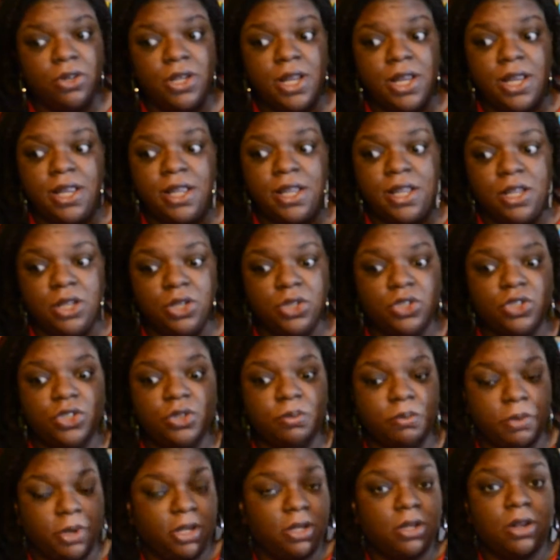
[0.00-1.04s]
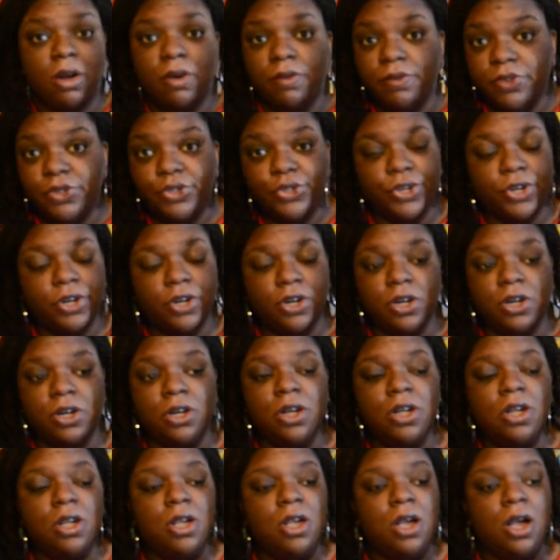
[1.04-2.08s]
They each make love to her.
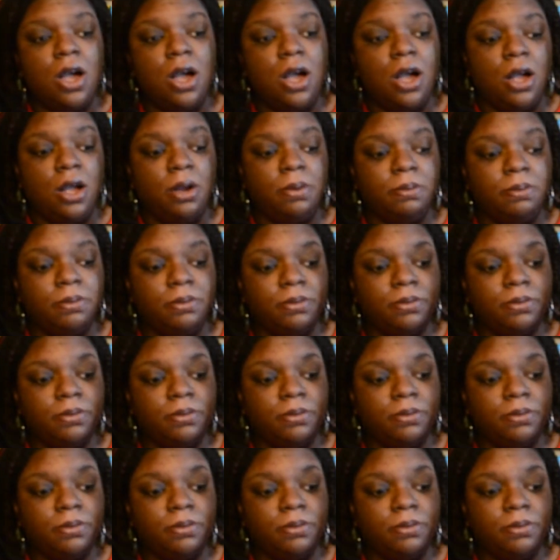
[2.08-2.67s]
Um,